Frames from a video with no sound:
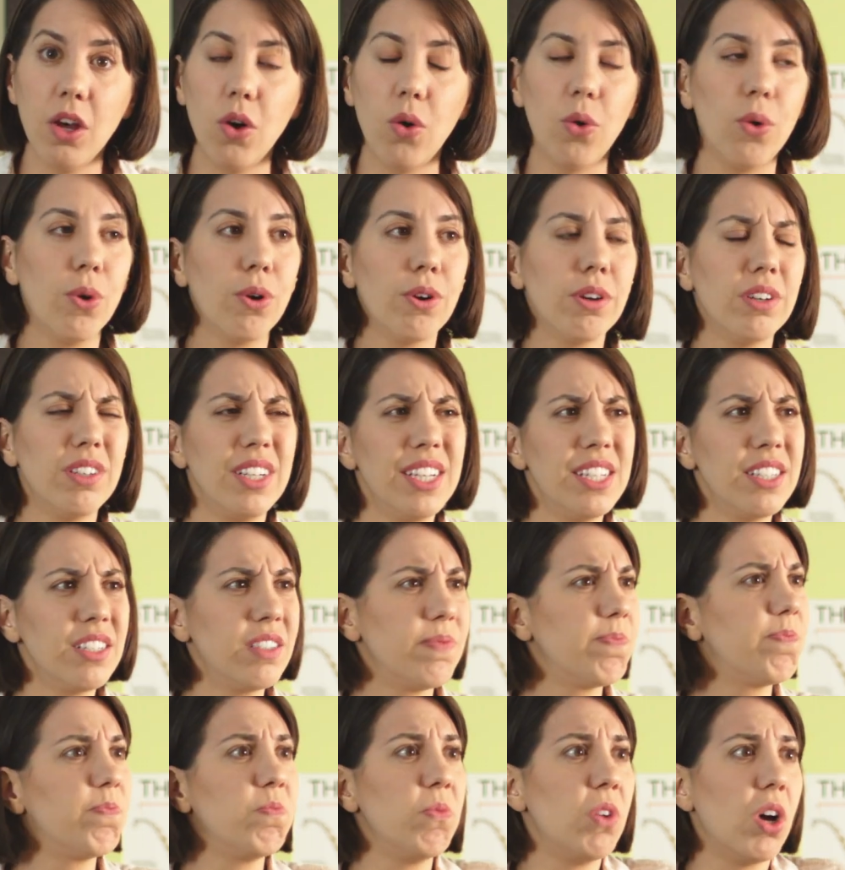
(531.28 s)
Or is
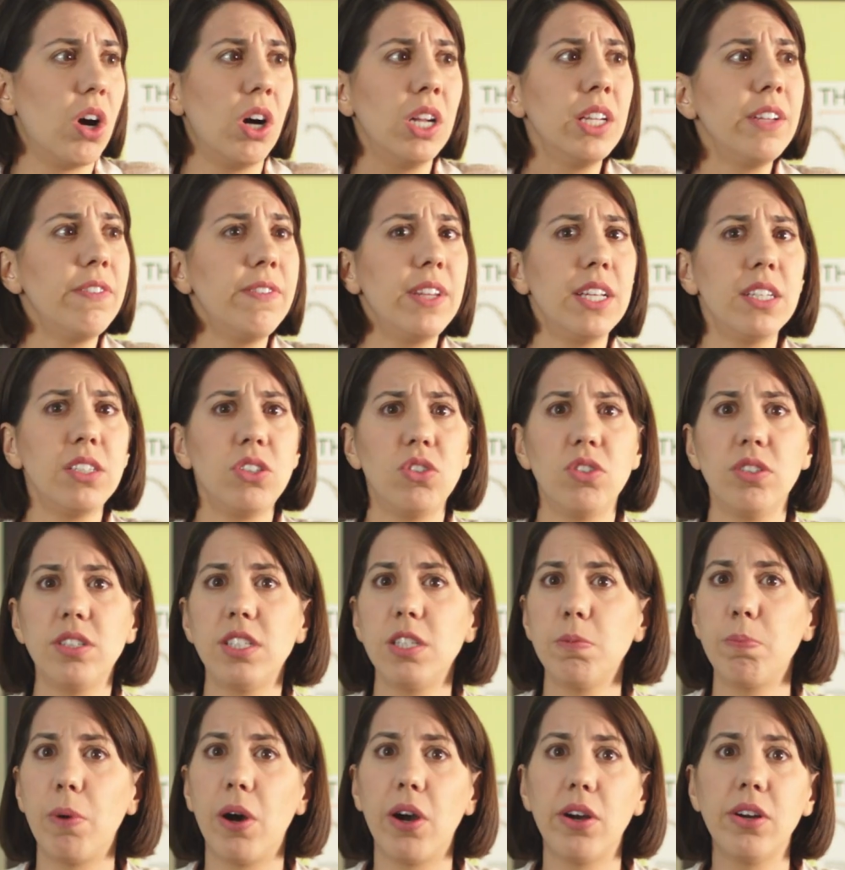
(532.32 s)
all of this just
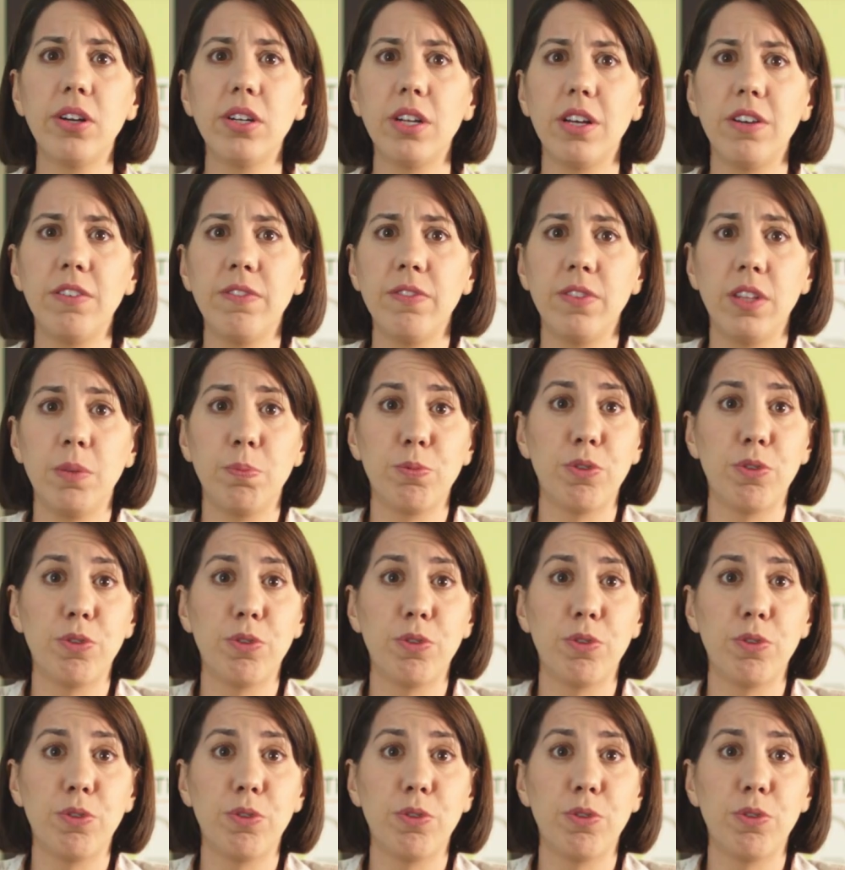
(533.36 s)
a part of the